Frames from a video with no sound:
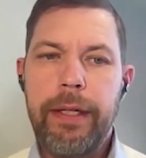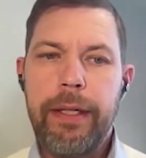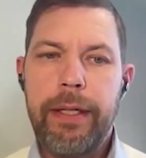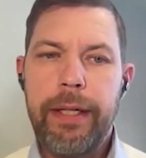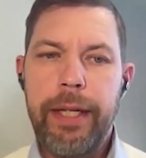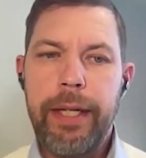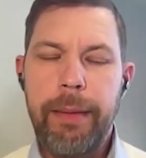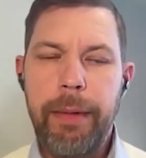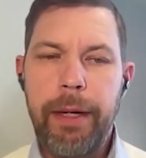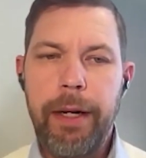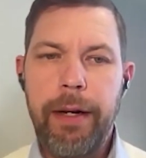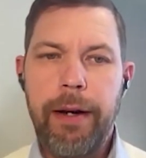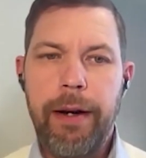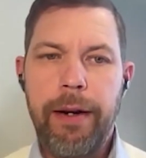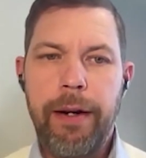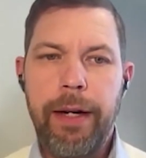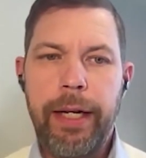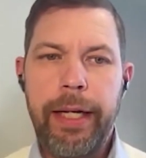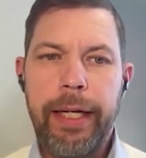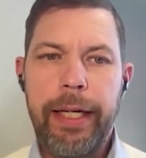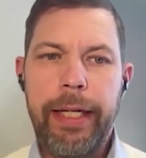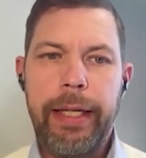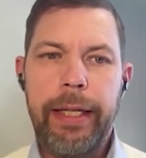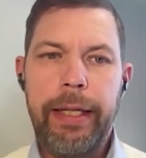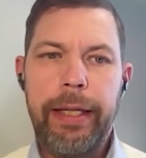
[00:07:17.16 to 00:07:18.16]

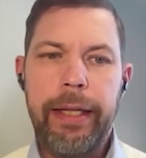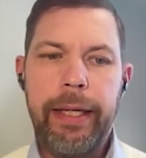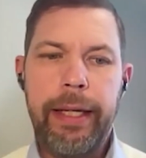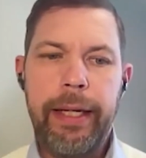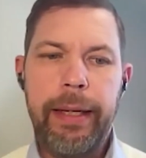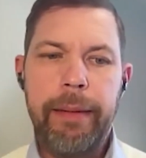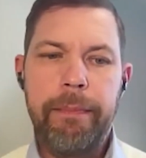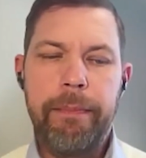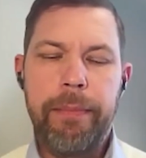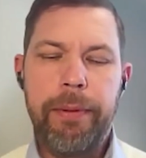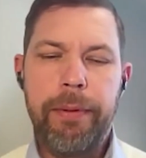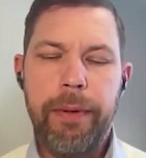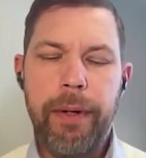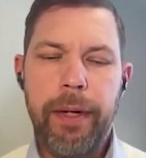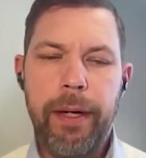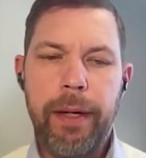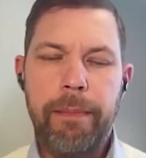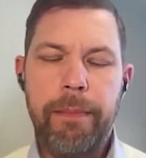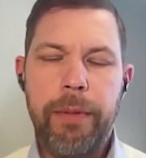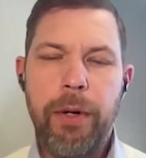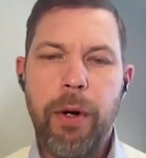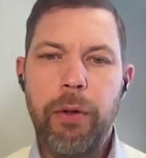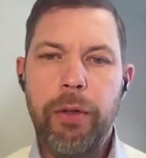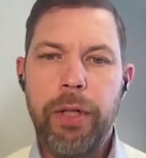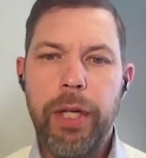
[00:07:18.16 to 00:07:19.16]
similarly, the pr-
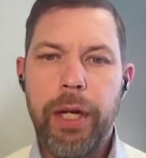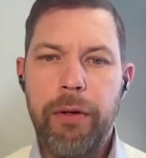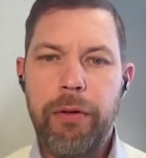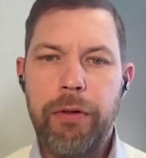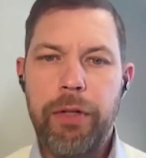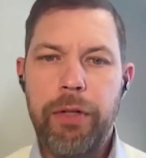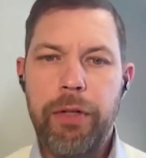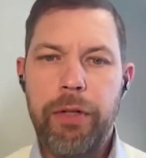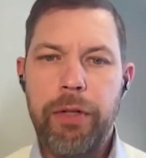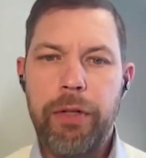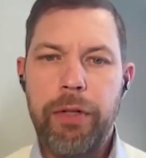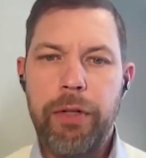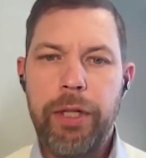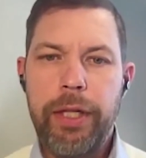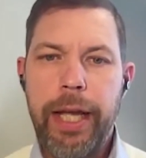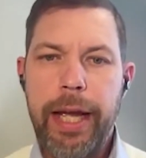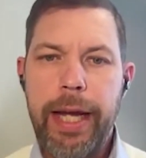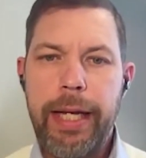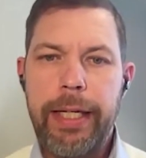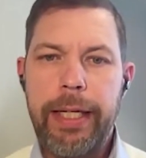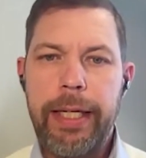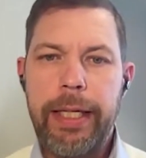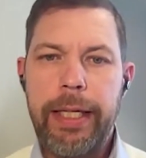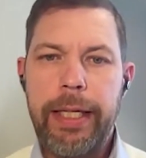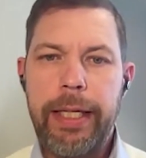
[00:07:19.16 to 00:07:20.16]
protein
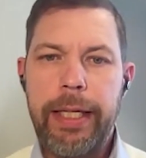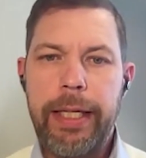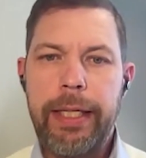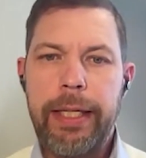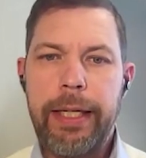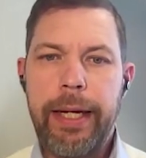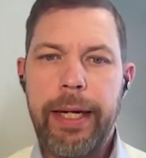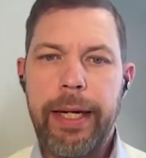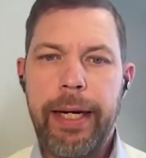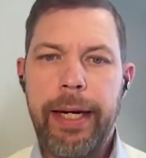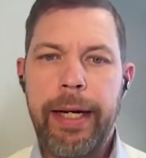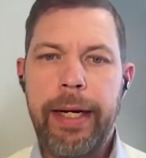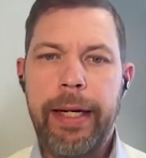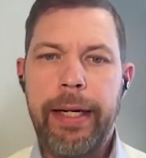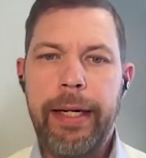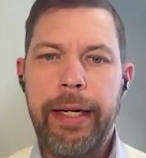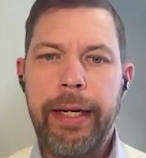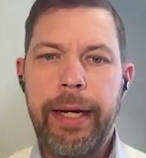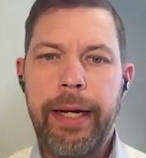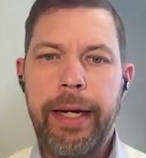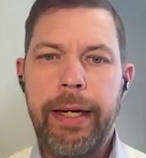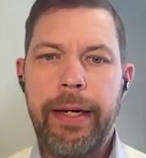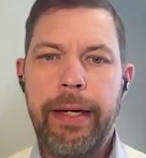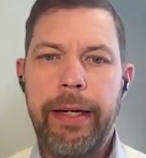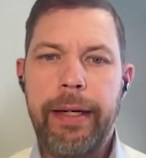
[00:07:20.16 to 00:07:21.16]
homeostasis
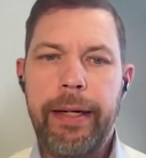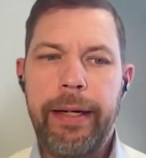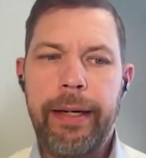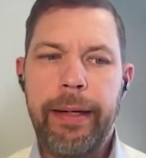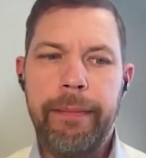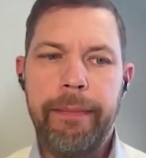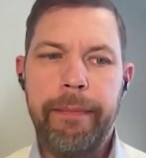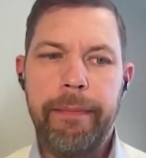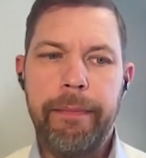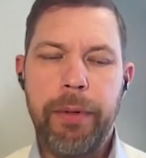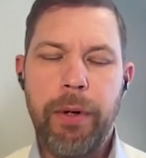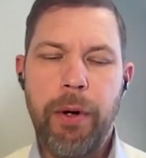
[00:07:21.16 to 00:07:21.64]
and, and uh,